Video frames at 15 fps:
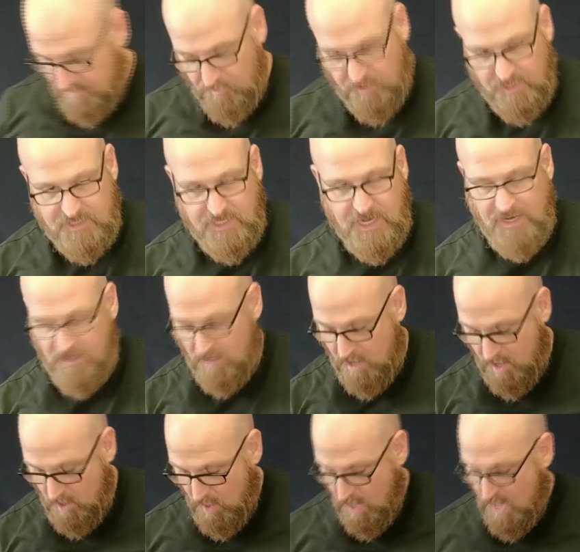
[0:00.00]
we're going to take
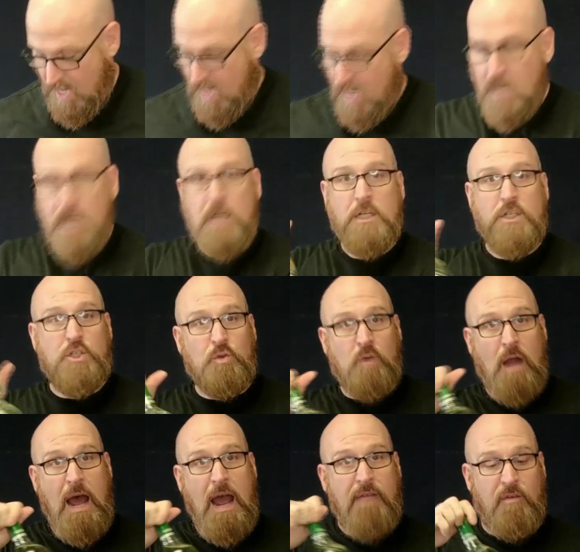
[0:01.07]
our
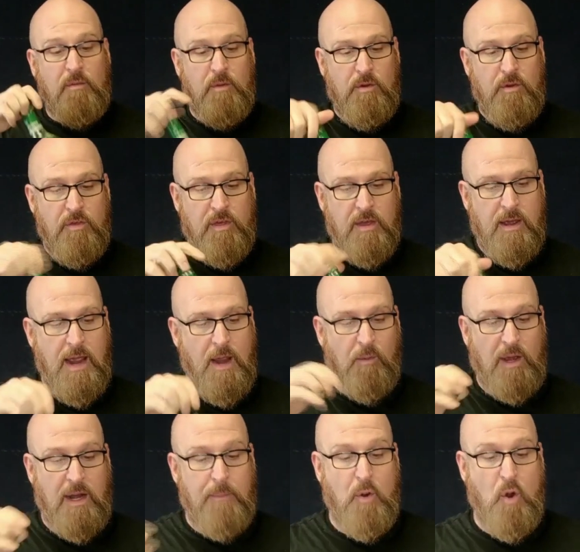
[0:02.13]
dry vermouth and we're
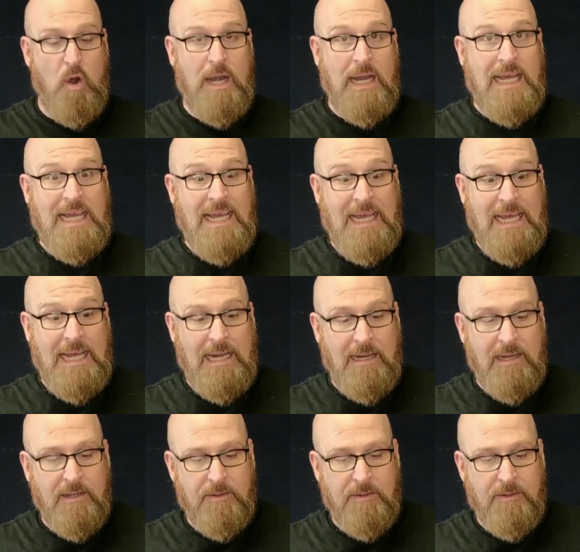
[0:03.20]
going to pour it in.